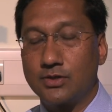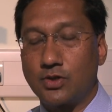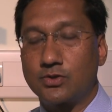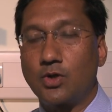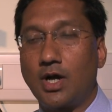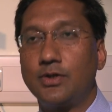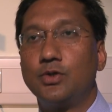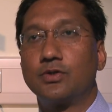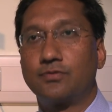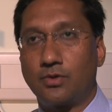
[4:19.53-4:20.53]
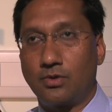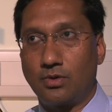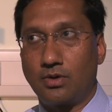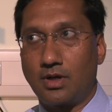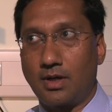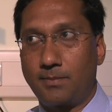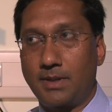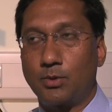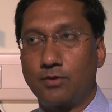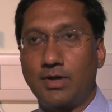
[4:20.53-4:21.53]
So it's not unusual for
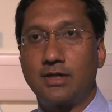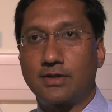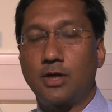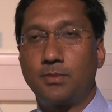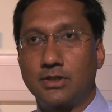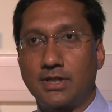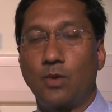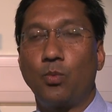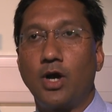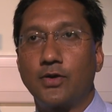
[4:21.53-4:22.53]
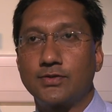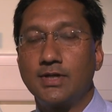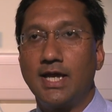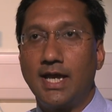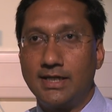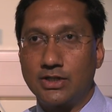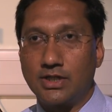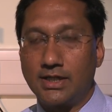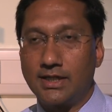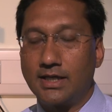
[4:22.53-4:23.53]
people with radiotherapy to get worse
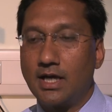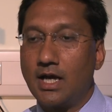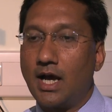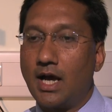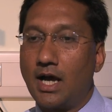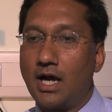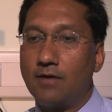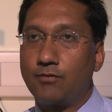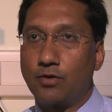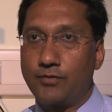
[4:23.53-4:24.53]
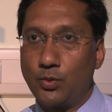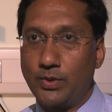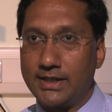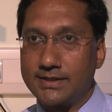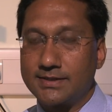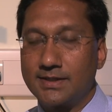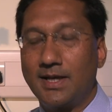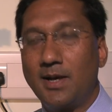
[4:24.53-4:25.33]
initially for a few weeks.